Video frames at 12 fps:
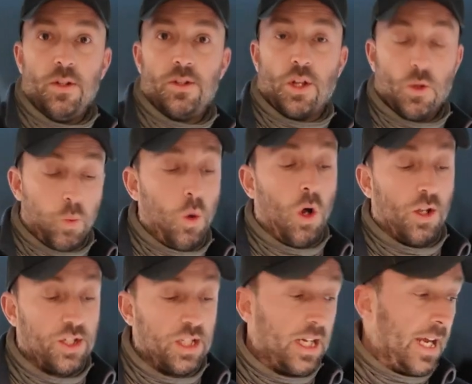the
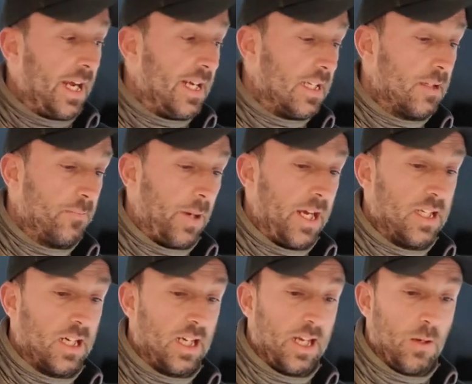what is
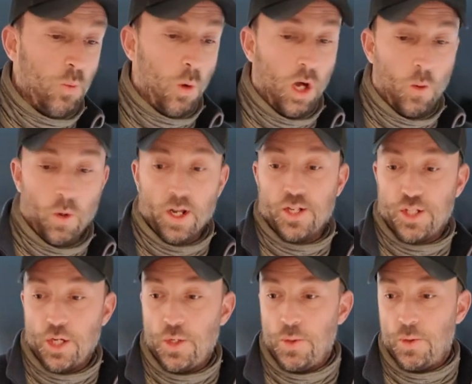basically what I want to
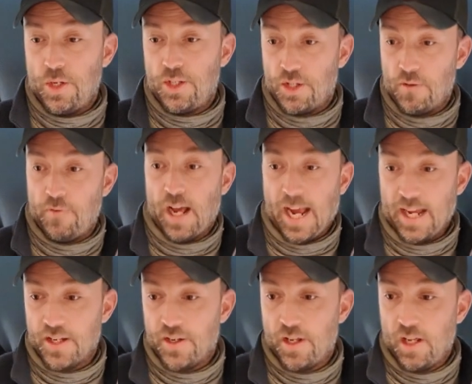do to the
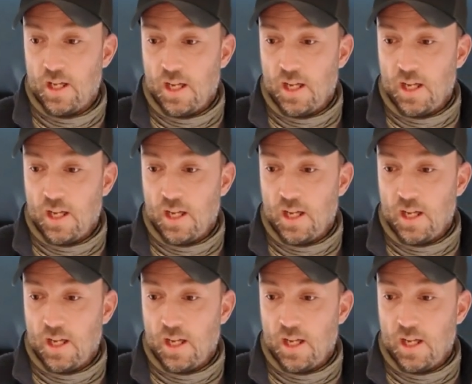van.